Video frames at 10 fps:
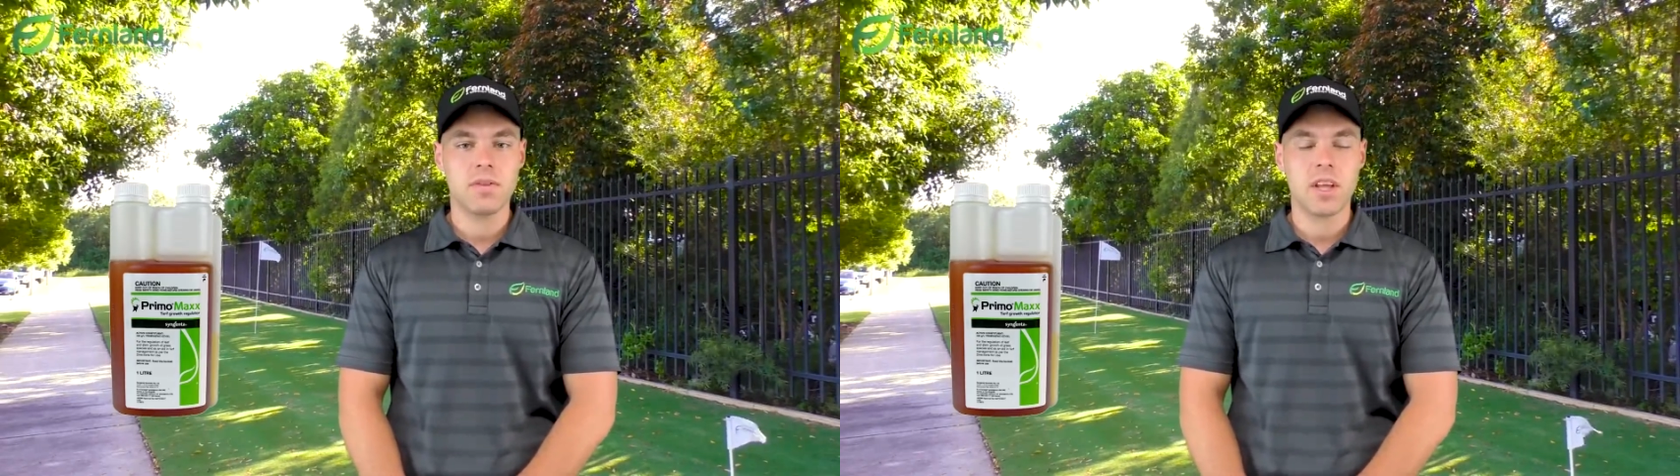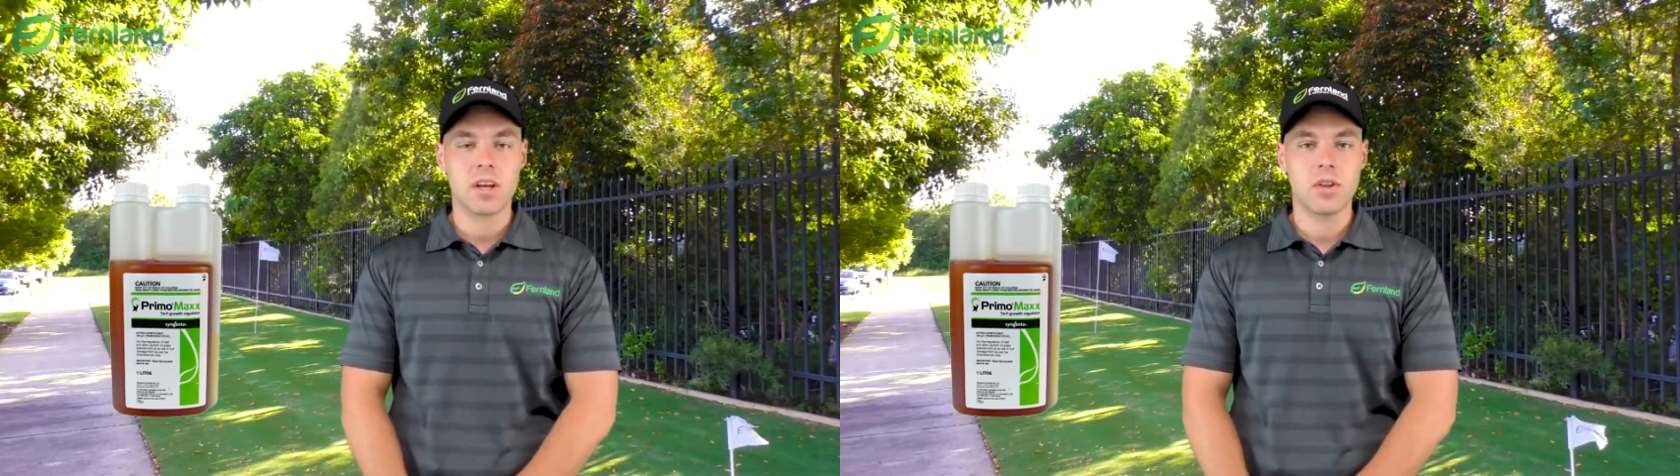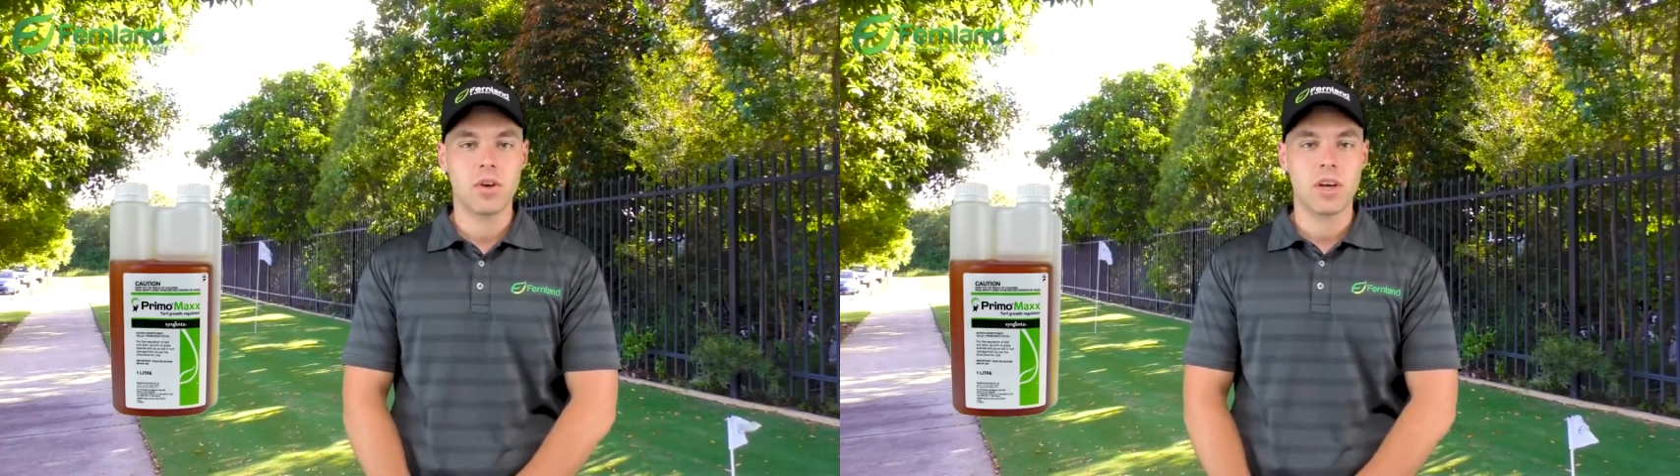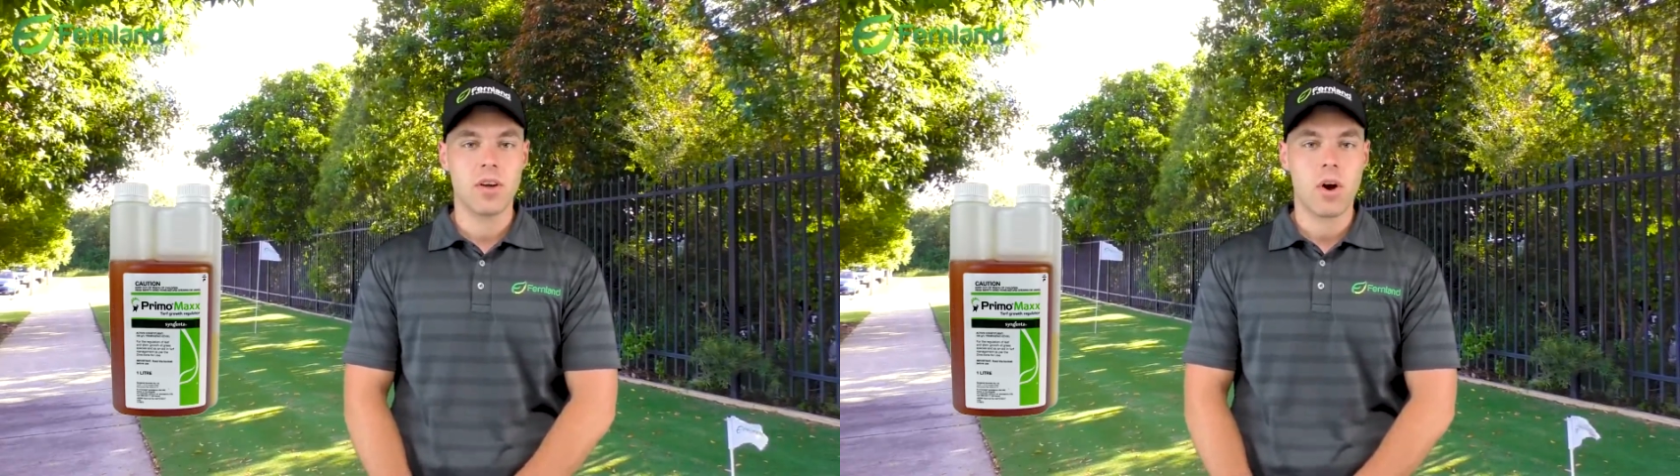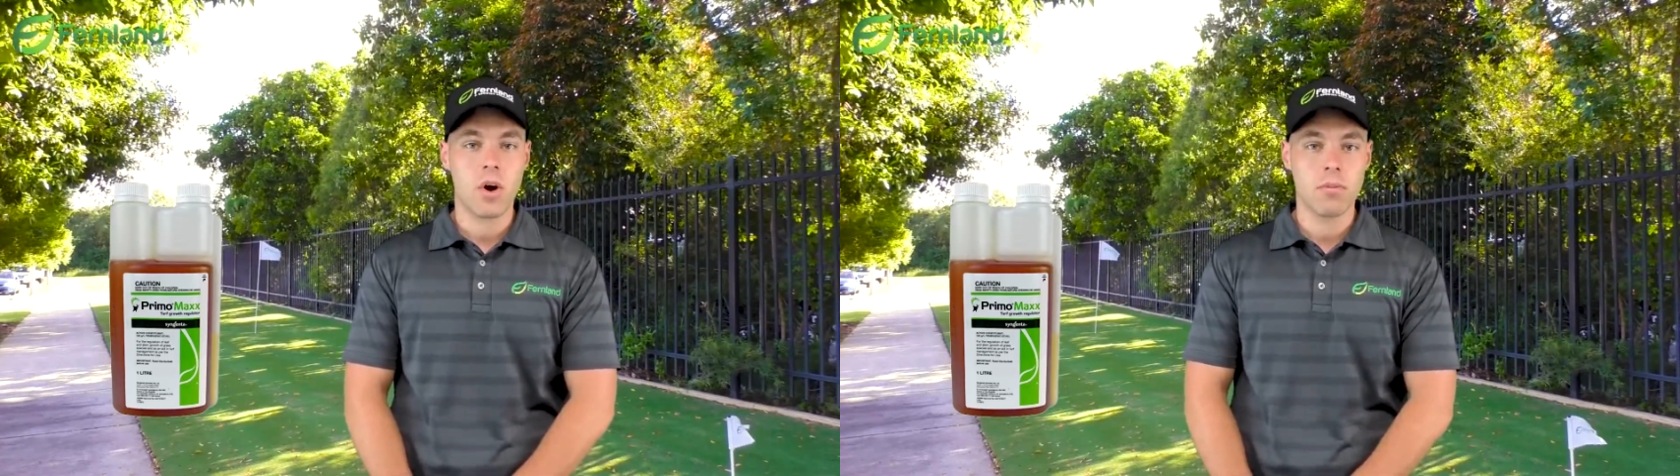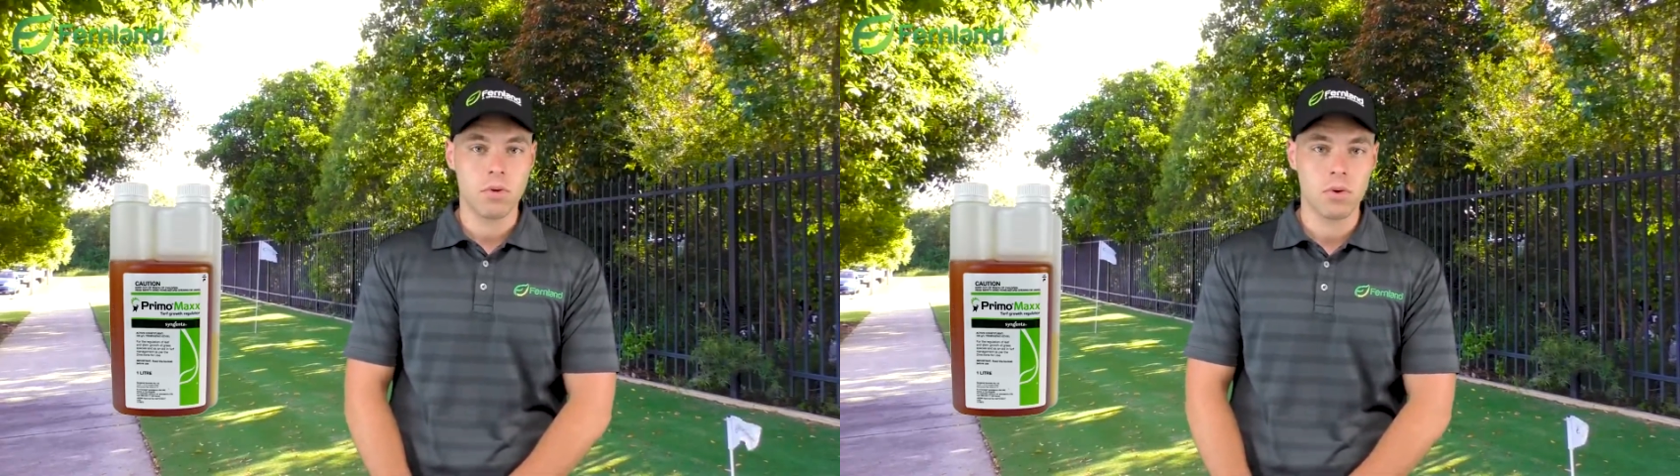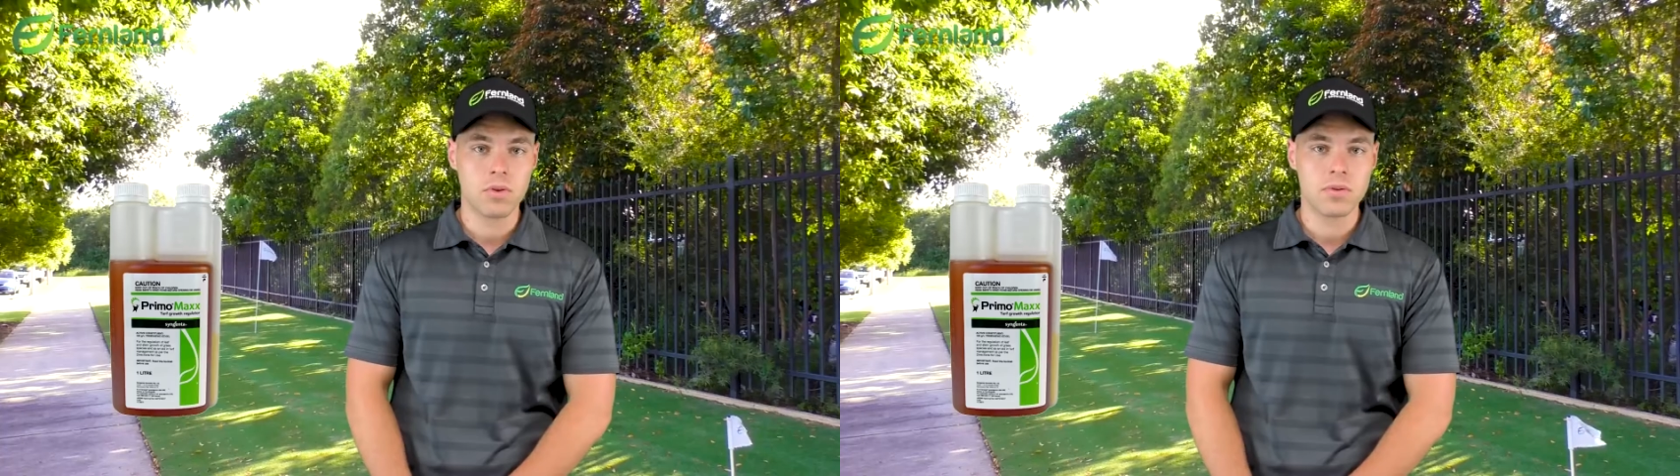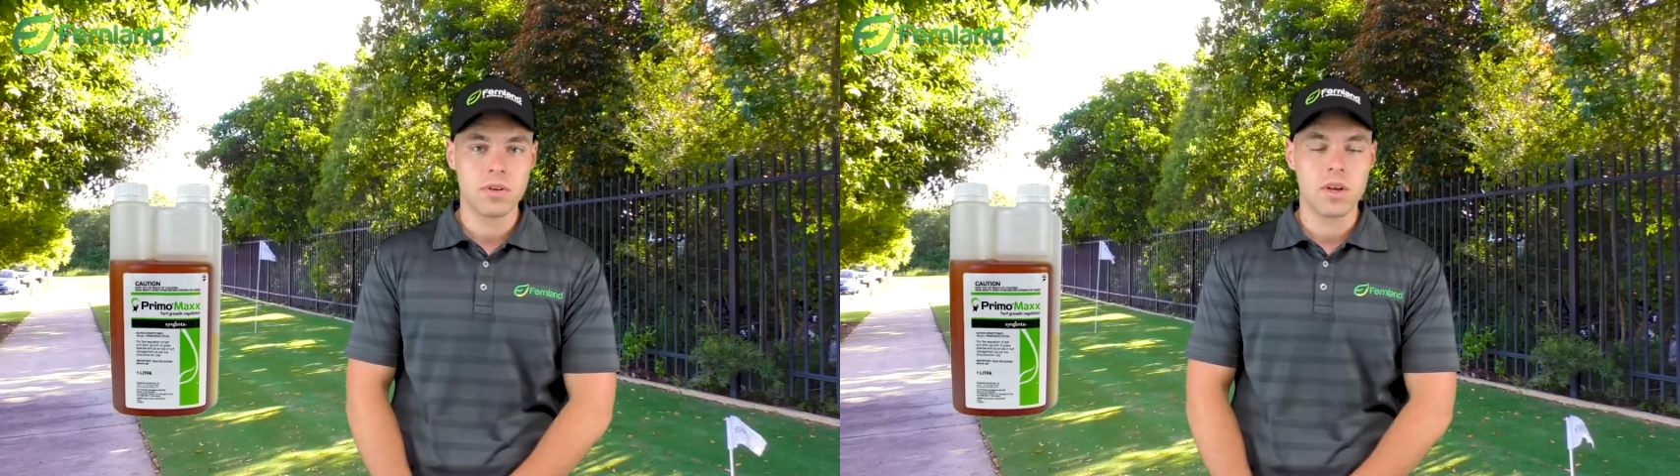including home
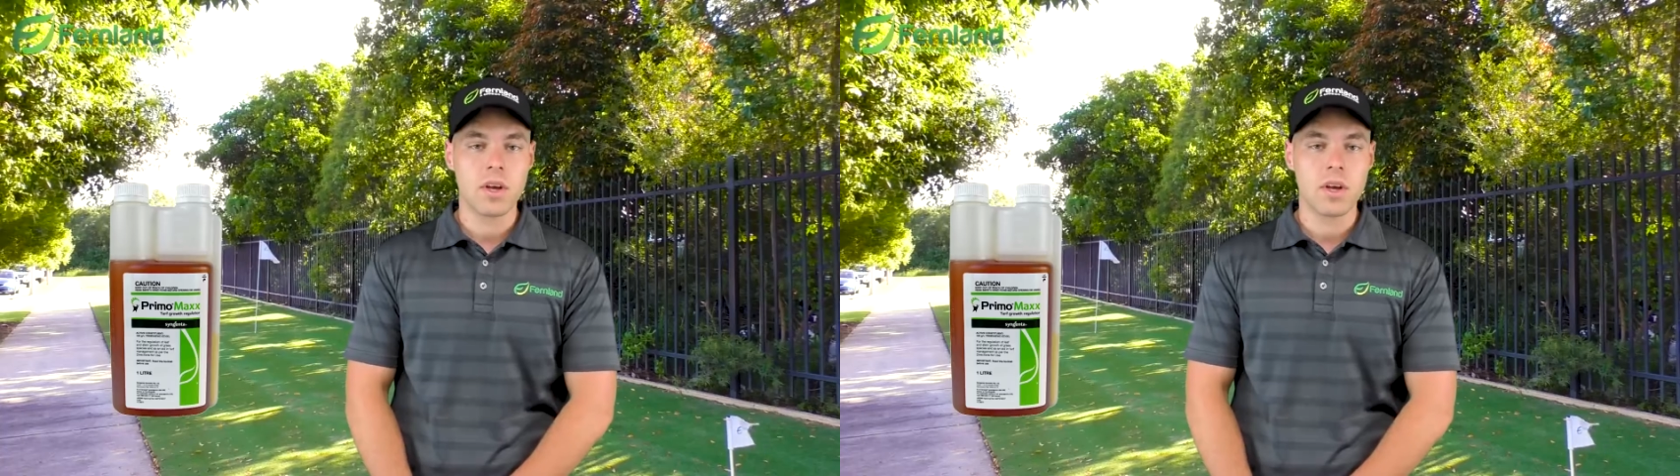lawns,